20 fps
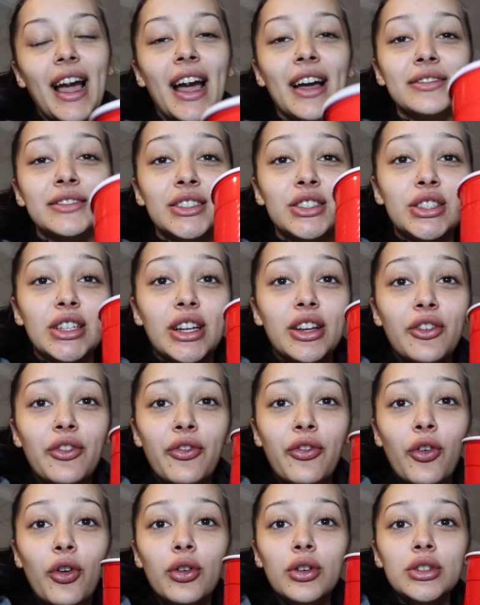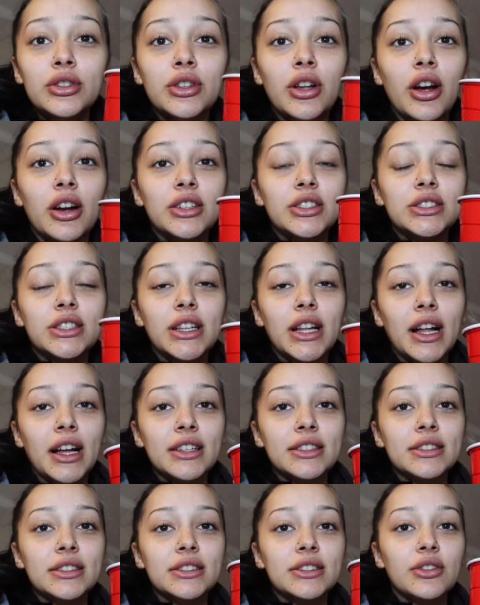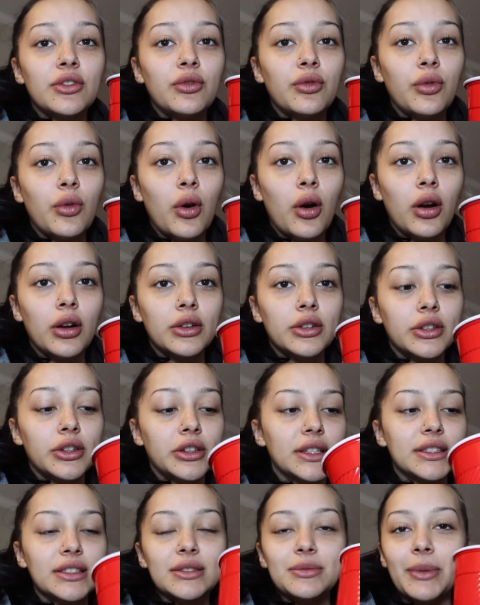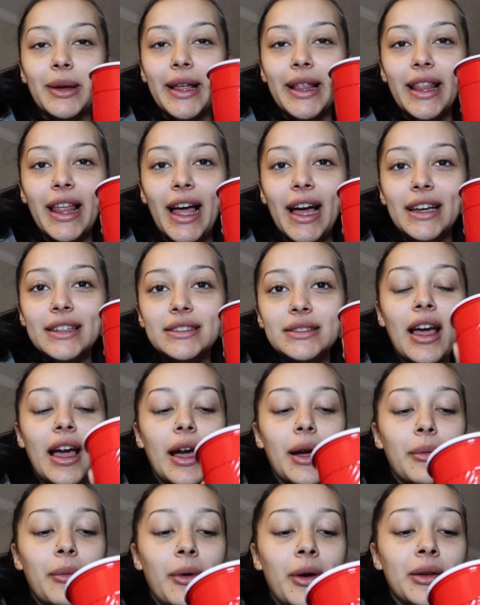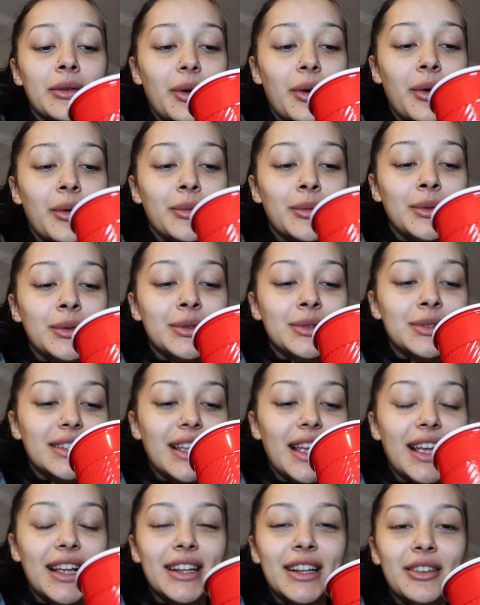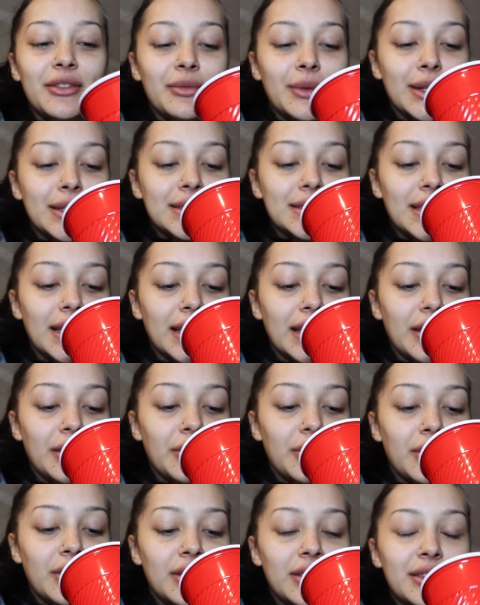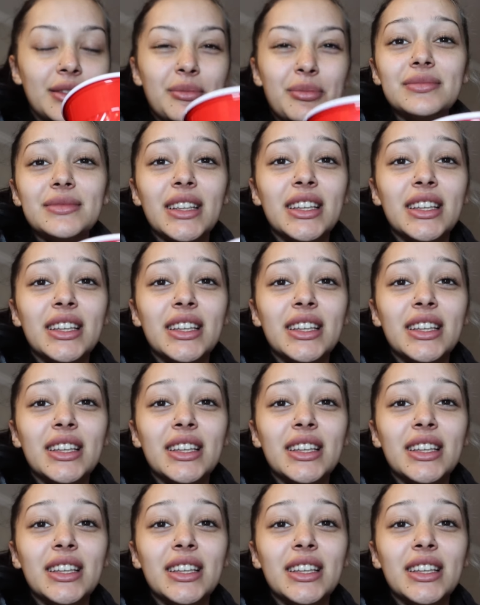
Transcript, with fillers: I have to drink four large glasses of water. This is my glass. I'm on almost the end of my second one.